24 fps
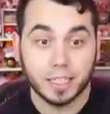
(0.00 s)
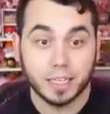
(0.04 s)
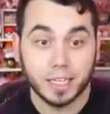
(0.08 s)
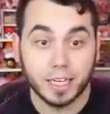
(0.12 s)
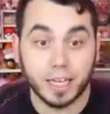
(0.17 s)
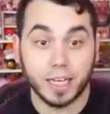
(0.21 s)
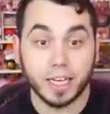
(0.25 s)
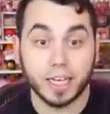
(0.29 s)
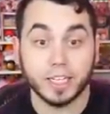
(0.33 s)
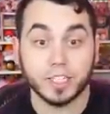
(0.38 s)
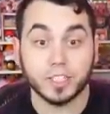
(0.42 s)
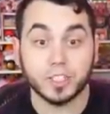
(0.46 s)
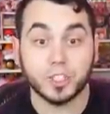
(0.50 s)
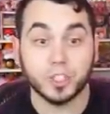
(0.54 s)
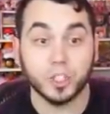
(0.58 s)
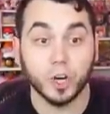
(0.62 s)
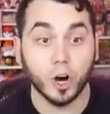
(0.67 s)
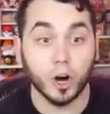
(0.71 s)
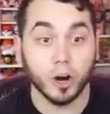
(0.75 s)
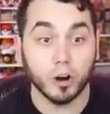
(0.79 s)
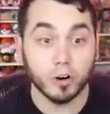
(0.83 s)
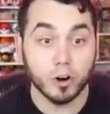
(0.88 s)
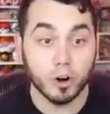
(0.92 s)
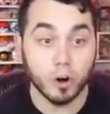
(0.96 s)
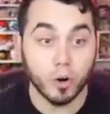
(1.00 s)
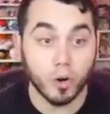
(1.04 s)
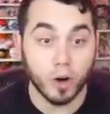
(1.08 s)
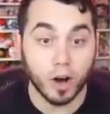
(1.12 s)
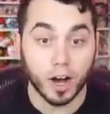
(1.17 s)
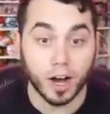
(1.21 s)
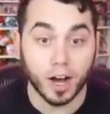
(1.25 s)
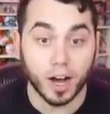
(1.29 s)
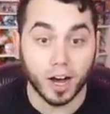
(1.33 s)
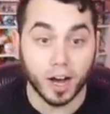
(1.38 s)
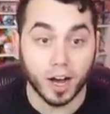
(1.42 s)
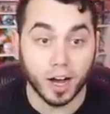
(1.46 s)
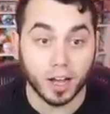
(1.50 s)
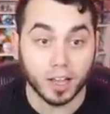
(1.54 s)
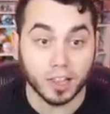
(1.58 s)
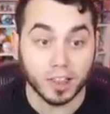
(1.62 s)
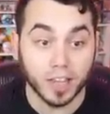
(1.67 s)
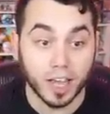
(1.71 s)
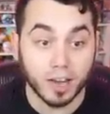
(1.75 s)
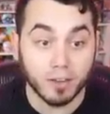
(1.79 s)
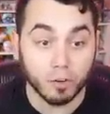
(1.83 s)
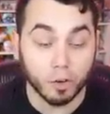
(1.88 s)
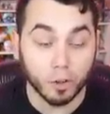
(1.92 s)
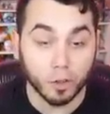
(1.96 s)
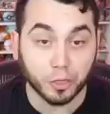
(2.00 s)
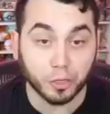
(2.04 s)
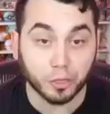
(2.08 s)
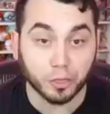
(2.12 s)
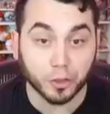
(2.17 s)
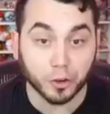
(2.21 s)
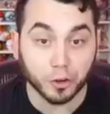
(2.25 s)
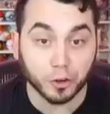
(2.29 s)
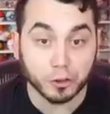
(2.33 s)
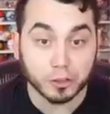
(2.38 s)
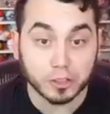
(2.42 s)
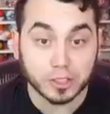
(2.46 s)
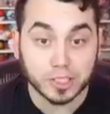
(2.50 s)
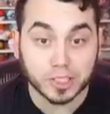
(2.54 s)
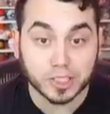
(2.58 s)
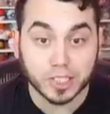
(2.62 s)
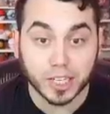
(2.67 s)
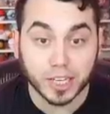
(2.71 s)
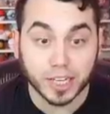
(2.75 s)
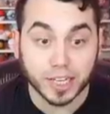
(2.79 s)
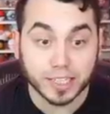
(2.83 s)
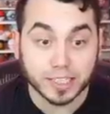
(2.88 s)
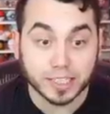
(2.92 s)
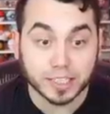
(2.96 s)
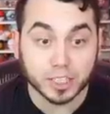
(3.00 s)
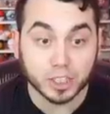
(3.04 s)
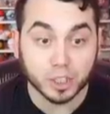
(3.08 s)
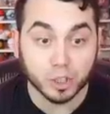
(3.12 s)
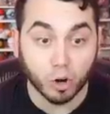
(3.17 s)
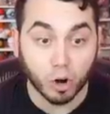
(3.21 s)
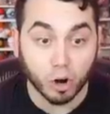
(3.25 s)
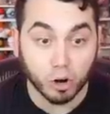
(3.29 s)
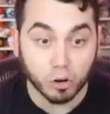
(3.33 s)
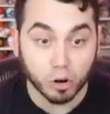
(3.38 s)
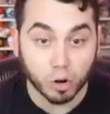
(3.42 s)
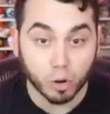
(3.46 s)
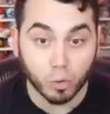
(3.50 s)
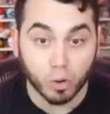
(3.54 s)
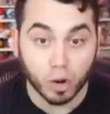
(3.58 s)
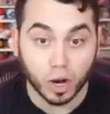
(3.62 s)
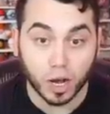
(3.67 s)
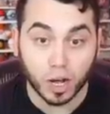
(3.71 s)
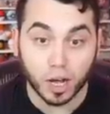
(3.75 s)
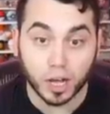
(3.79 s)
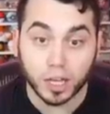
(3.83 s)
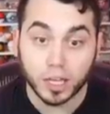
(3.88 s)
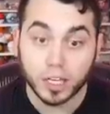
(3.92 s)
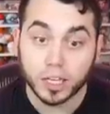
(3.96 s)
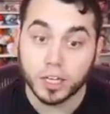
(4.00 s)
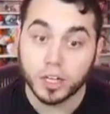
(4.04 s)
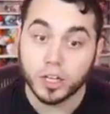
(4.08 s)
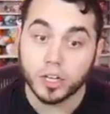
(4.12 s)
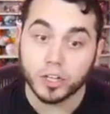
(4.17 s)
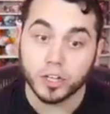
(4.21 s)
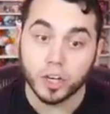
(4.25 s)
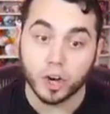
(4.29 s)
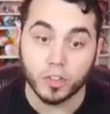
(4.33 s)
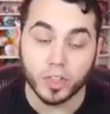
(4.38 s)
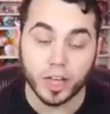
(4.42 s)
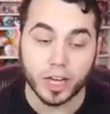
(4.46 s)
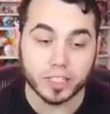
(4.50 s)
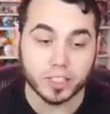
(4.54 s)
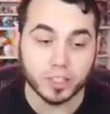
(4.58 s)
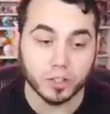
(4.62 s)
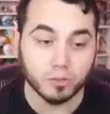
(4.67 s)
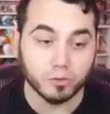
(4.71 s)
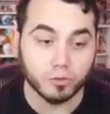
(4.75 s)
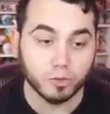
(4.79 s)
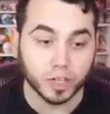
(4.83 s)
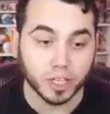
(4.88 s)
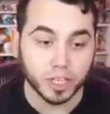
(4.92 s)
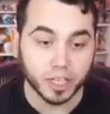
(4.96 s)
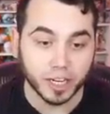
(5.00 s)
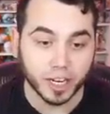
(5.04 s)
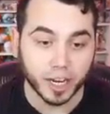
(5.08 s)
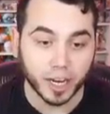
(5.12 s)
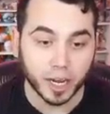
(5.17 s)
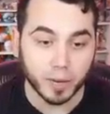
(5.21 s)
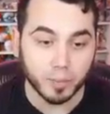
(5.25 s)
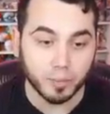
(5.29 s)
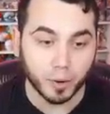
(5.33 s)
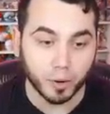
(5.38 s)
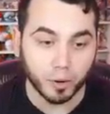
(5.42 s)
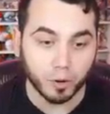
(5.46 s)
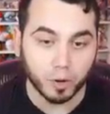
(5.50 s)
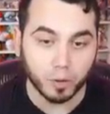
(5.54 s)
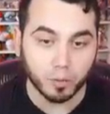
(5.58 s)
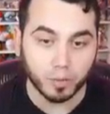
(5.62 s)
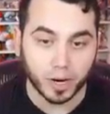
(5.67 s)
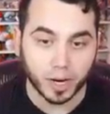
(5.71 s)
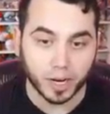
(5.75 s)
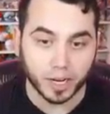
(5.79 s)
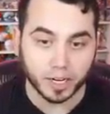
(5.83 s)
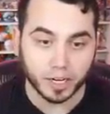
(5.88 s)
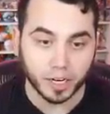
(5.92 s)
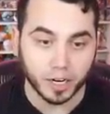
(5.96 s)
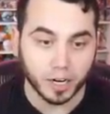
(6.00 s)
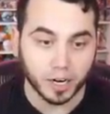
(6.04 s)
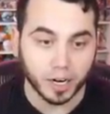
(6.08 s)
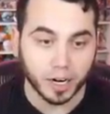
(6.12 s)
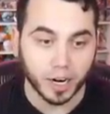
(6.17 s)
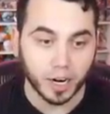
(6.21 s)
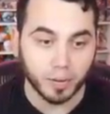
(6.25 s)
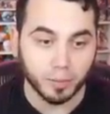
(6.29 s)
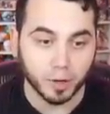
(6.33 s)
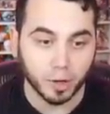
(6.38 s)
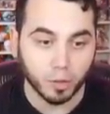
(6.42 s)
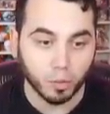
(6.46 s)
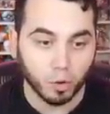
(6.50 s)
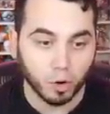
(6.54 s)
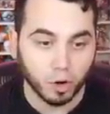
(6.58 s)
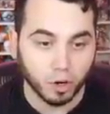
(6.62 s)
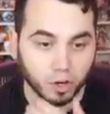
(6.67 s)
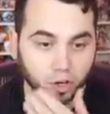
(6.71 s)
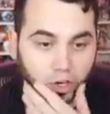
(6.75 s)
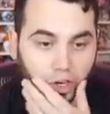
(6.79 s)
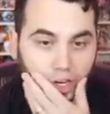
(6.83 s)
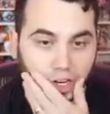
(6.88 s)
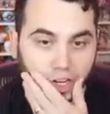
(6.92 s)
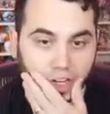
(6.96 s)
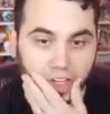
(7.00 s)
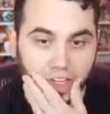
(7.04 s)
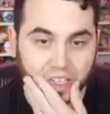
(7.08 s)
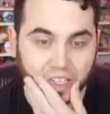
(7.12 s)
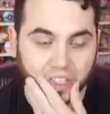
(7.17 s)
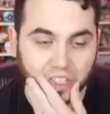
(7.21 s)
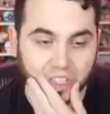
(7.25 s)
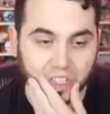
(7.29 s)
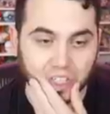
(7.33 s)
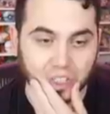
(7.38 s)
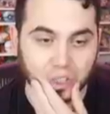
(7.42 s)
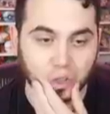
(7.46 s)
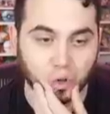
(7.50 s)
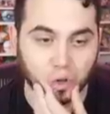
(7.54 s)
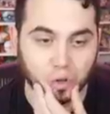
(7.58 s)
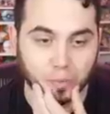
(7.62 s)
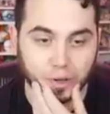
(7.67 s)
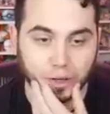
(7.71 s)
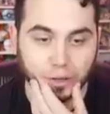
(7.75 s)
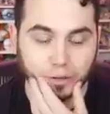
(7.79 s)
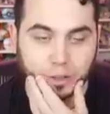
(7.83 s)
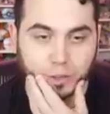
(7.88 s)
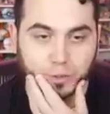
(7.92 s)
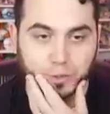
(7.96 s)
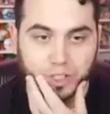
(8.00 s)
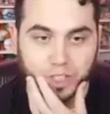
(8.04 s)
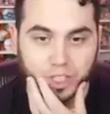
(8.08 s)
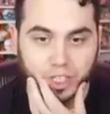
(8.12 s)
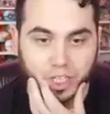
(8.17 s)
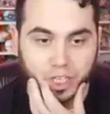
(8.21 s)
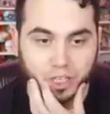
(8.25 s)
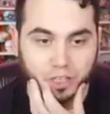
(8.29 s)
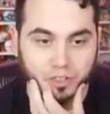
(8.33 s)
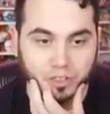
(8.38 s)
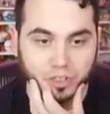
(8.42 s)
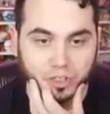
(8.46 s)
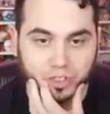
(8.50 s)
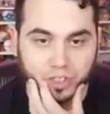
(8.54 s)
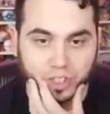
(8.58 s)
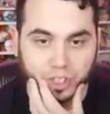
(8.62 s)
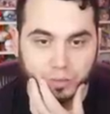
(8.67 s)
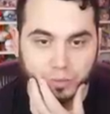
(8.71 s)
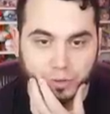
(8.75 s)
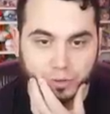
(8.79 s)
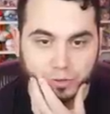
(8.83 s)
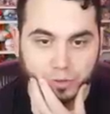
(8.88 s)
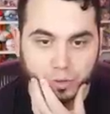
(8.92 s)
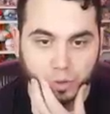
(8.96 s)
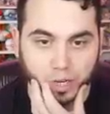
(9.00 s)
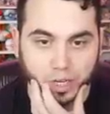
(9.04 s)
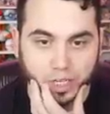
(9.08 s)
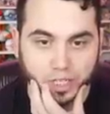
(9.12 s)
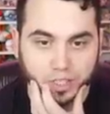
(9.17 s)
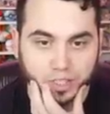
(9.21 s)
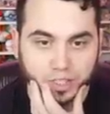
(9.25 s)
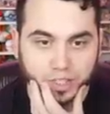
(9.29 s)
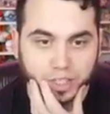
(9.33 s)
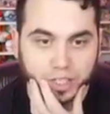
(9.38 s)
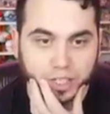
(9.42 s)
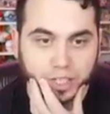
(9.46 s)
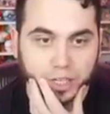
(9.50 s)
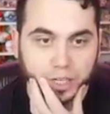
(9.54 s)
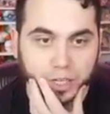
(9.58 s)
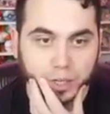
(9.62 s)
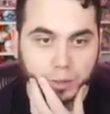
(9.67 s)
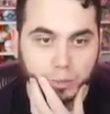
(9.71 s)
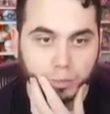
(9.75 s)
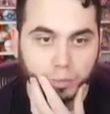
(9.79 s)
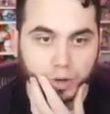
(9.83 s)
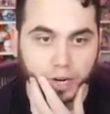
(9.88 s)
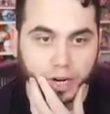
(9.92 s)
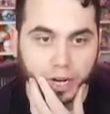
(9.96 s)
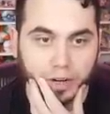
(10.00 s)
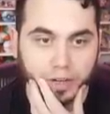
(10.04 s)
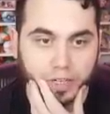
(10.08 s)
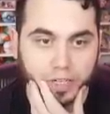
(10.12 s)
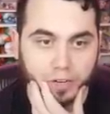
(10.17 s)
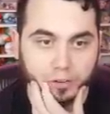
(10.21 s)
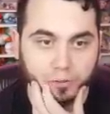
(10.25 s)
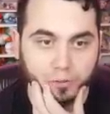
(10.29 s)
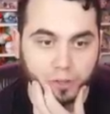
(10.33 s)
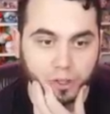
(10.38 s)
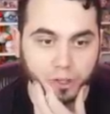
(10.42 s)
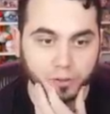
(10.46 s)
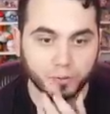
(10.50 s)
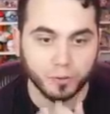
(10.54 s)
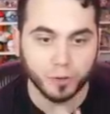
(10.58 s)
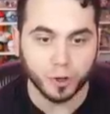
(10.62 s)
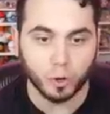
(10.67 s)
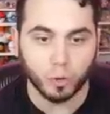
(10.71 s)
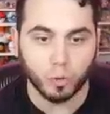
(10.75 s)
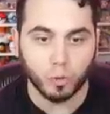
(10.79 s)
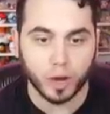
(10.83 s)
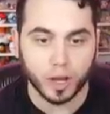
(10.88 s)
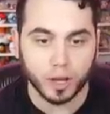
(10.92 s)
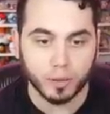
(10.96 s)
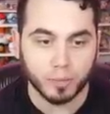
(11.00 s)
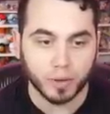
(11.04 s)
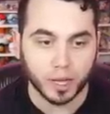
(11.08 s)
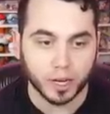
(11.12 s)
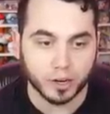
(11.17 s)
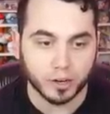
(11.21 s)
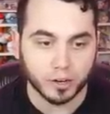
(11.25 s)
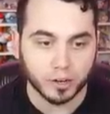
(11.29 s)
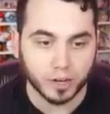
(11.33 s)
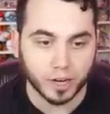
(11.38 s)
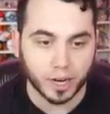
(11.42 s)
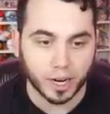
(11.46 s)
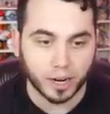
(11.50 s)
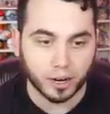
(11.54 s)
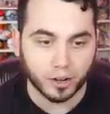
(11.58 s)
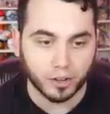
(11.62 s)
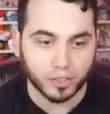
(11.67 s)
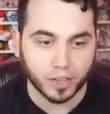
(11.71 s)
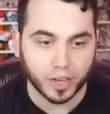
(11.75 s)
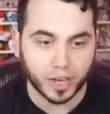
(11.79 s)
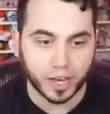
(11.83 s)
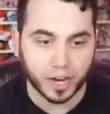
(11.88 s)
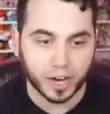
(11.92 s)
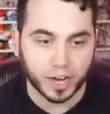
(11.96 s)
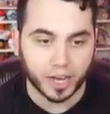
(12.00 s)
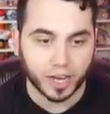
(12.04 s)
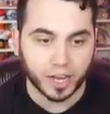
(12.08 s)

A Zorua! Level 13 Zorua. Yo, that's a really hype Pokemon. All right, I'm gonna Water Gun it. He's gonna Torment, which means I can't use the same move twice. But I definitely feel way better now that I